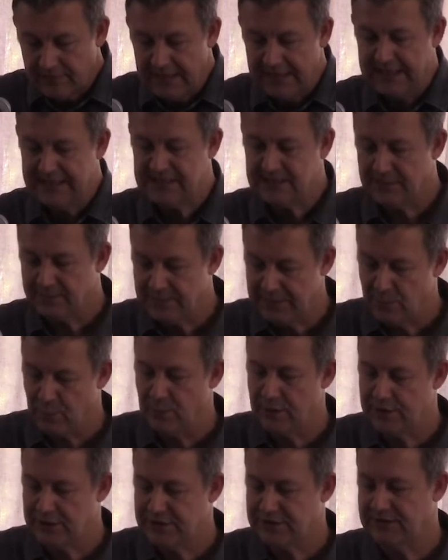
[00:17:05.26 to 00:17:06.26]
is to be
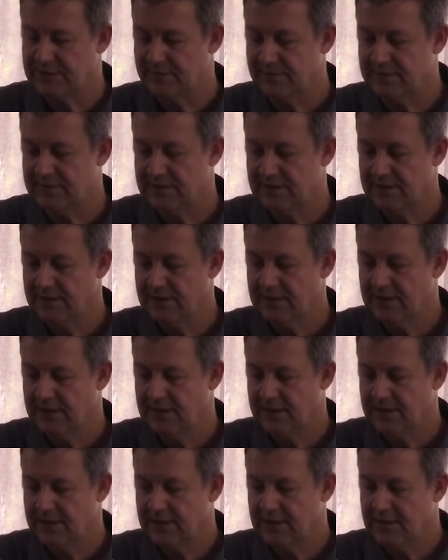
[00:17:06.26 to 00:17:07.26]
worshipped
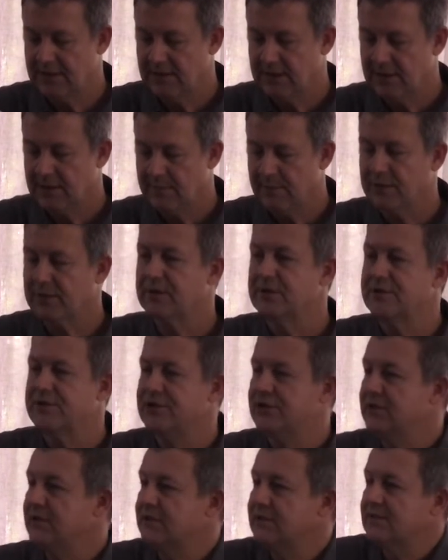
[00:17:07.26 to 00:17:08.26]
because
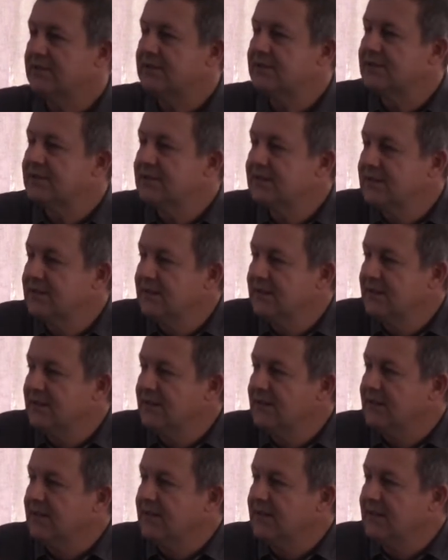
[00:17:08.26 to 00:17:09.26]
Jesus
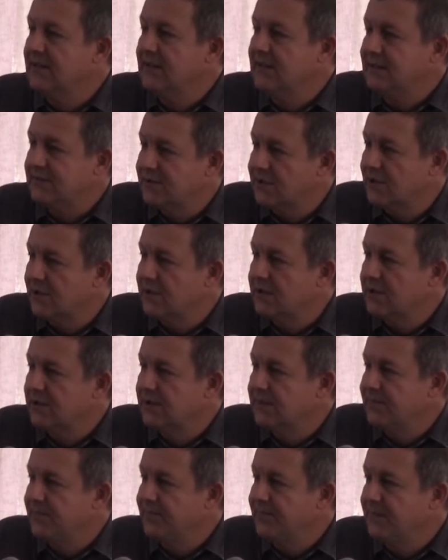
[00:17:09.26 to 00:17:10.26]
is God.
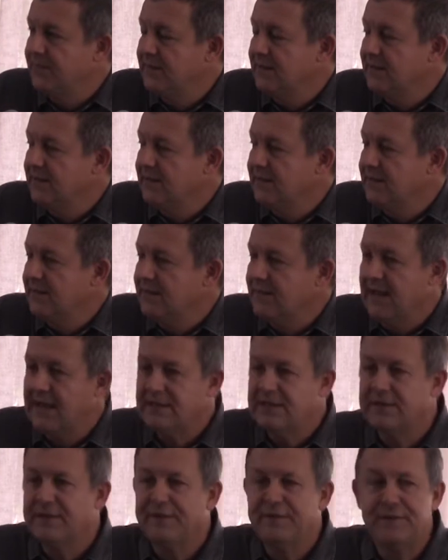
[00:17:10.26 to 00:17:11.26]

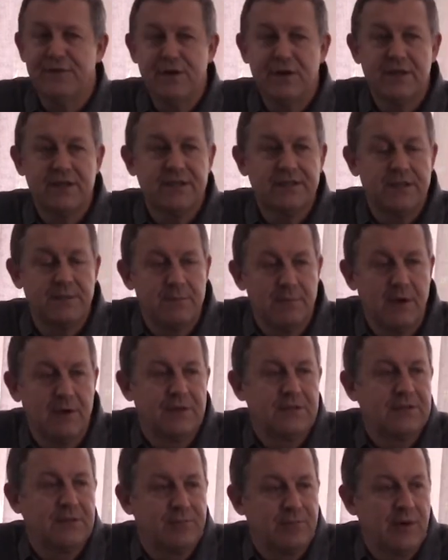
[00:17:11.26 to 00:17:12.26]
That's the first and
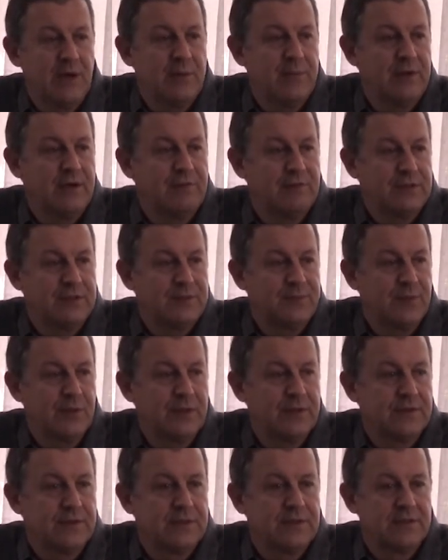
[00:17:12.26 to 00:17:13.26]
most appropriate
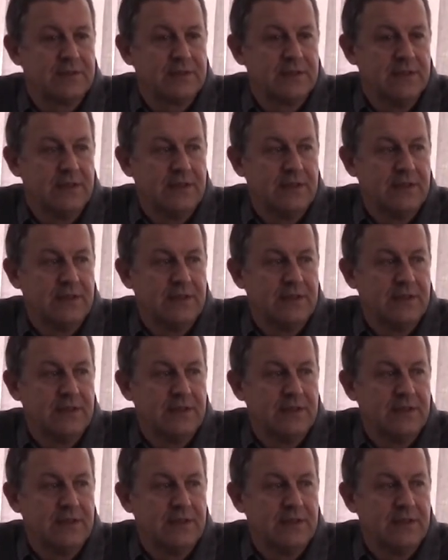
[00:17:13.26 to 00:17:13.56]
response